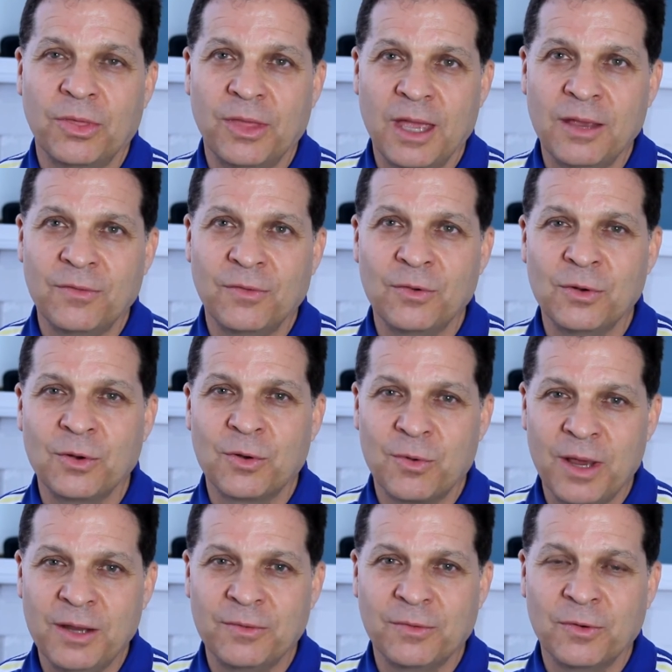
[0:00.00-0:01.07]
thankful and
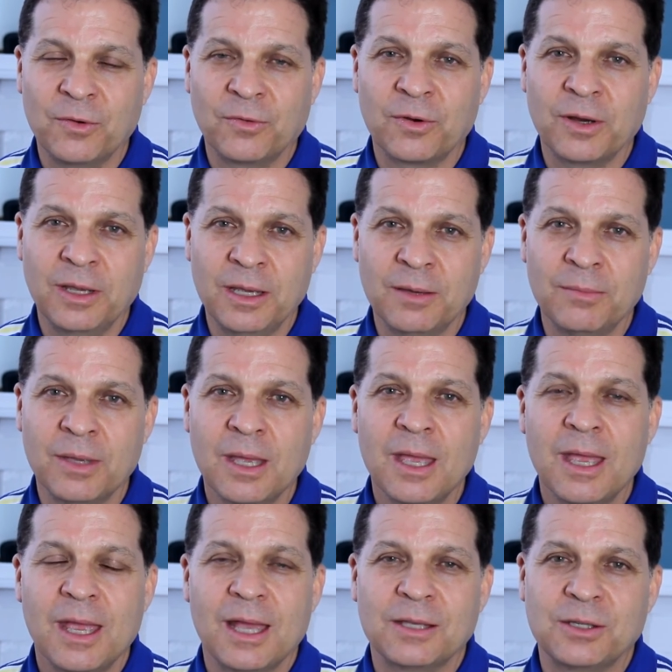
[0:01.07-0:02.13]
grateful for him
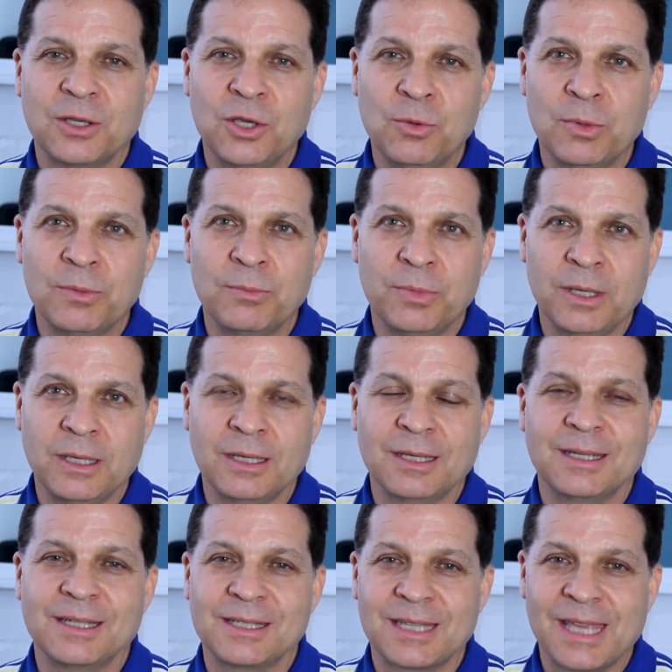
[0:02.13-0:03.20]
as a human being
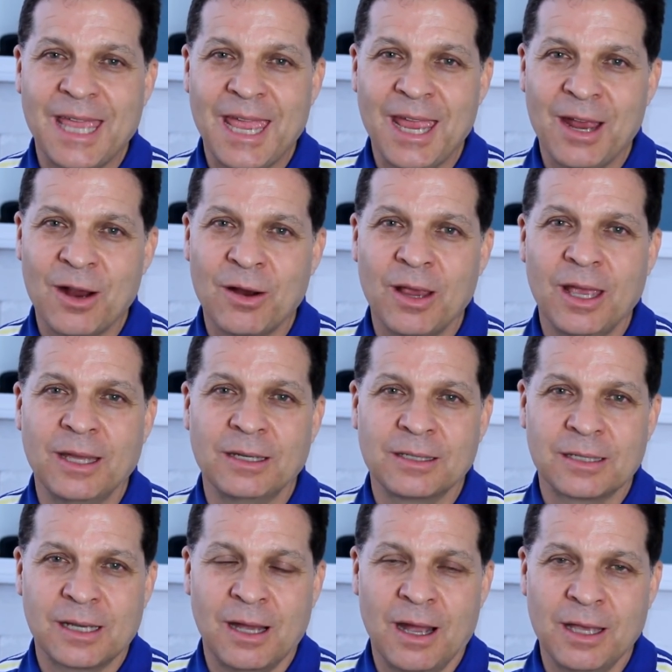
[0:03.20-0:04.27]
and his care and
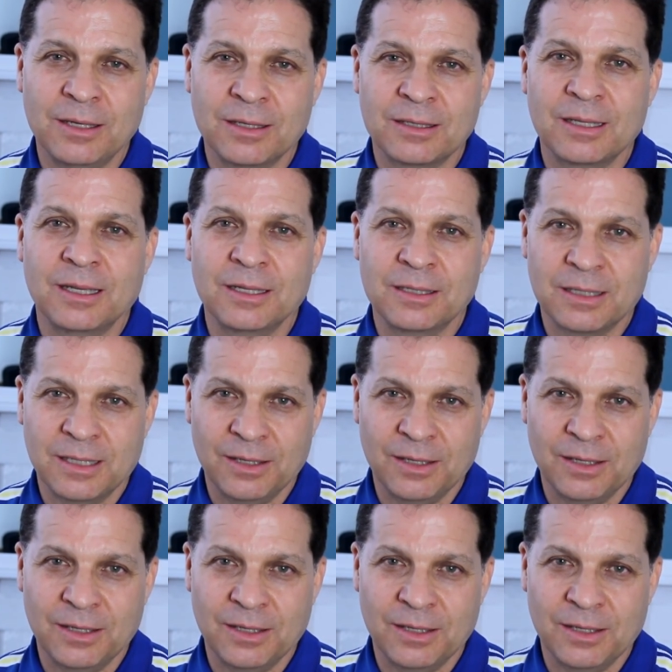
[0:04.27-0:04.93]
his kindness and his